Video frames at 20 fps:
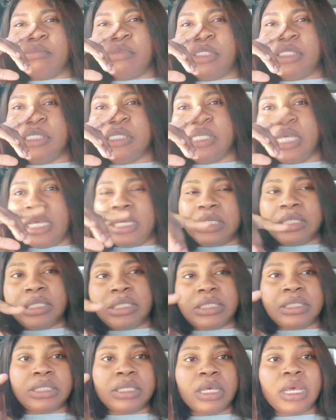6.
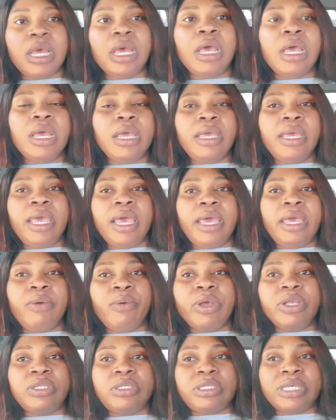Yeah, he
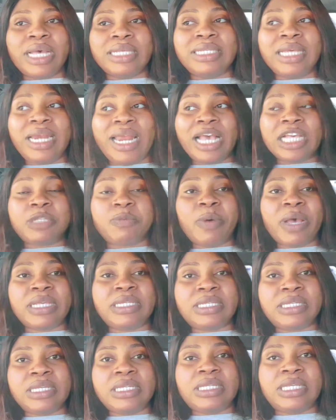went as early as
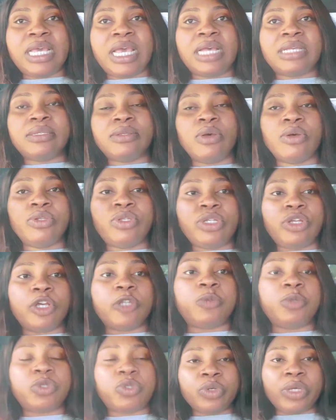past 6. He has gone to the
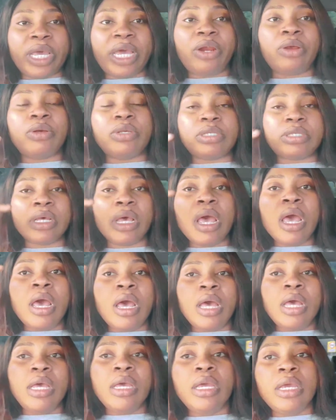hospital to get us
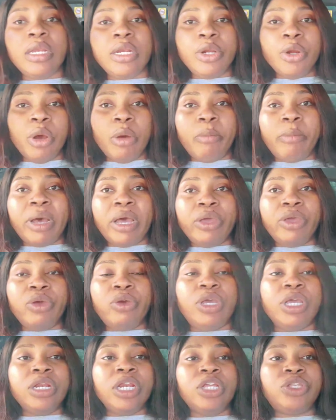a number. You
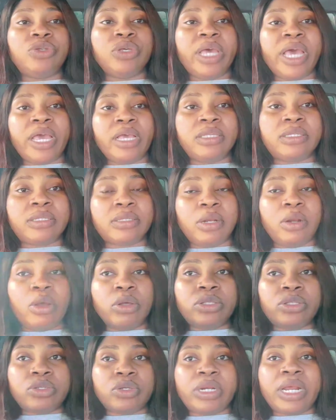need to get a
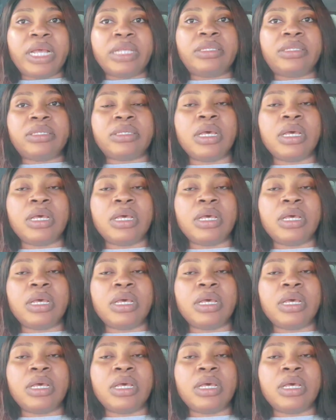slot so that